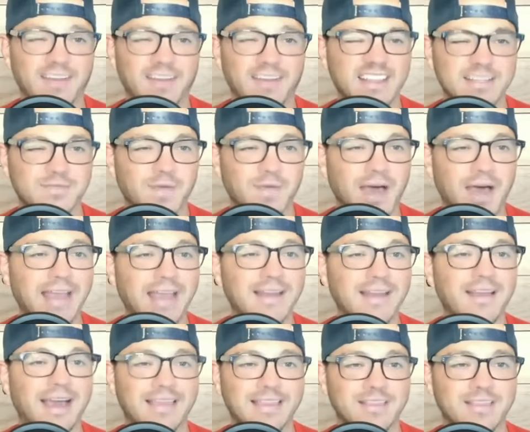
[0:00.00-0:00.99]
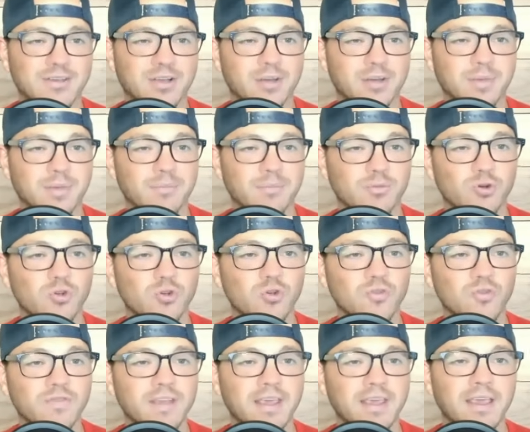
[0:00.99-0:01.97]
That's fine. I think they're going to be
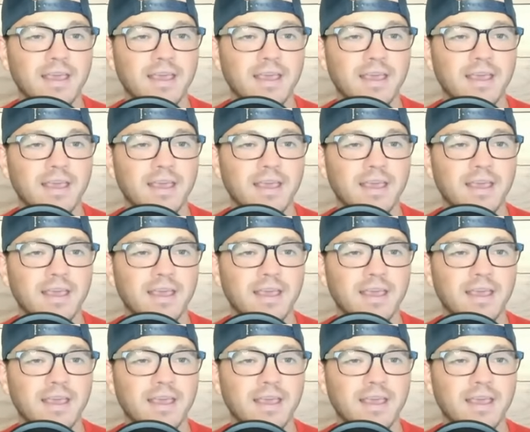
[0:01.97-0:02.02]
improved.